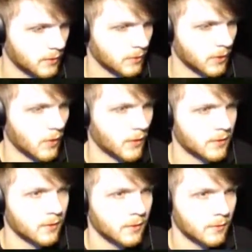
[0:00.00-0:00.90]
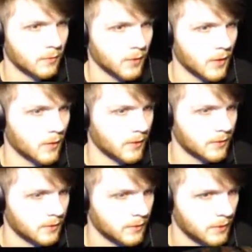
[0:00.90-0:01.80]
We're going. We're going.
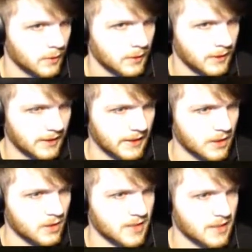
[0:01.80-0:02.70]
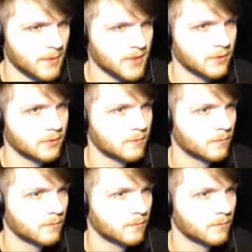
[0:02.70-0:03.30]
Get that Tarzan special.